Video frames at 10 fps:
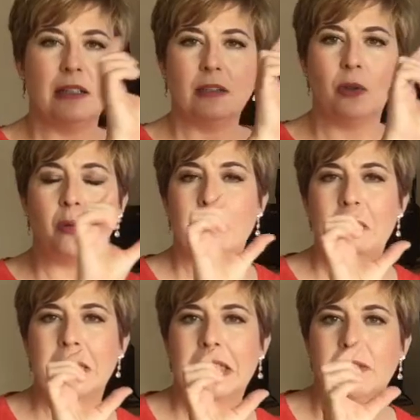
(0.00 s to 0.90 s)

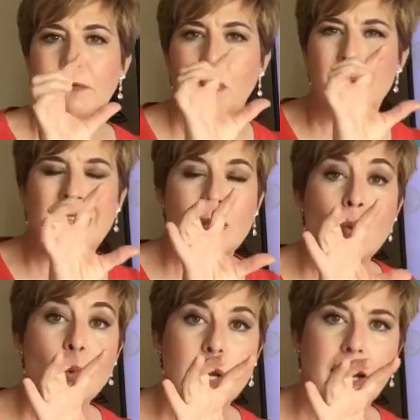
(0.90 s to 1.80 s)
normalmente forma de
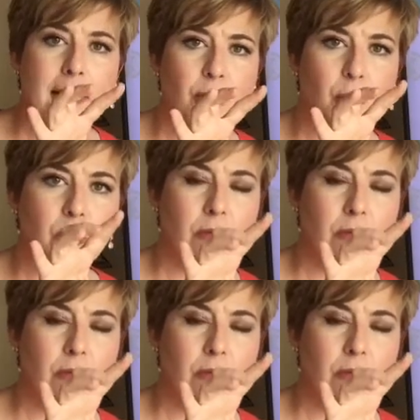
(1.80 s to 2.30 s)
un gallo